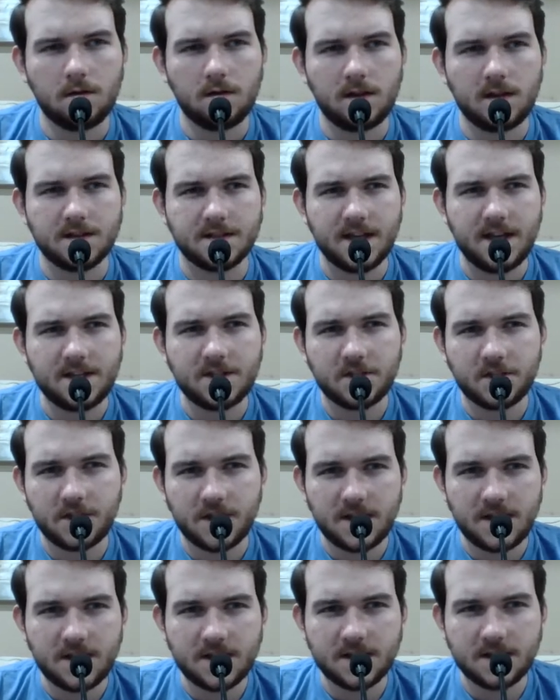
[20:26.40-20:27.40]
Is that
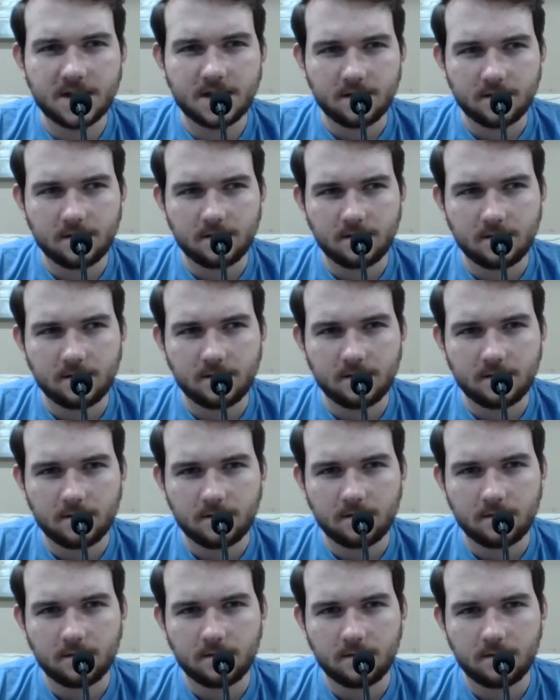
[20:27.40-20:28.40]
cheese?
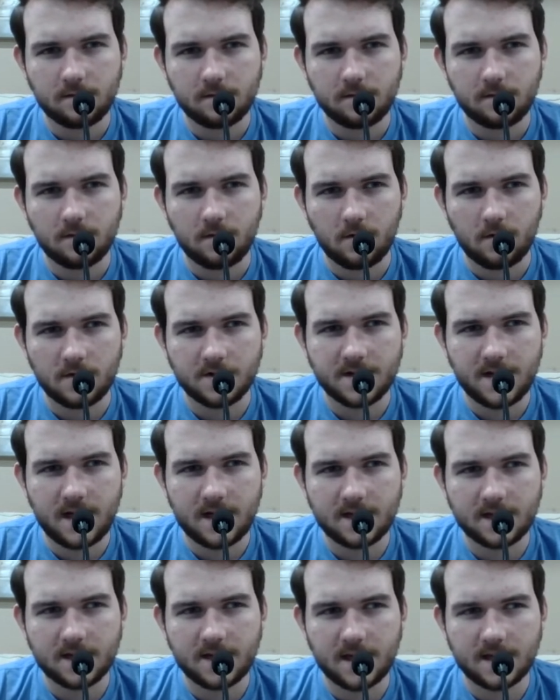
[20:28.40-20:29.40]
Or is that
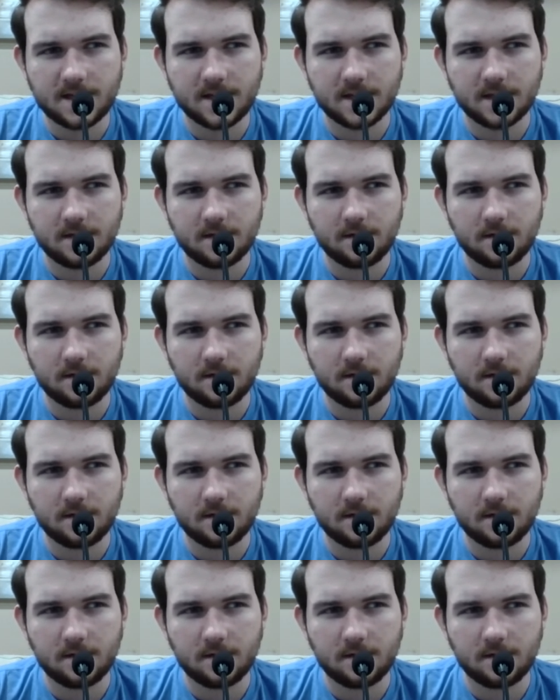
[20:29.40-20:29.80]
intended?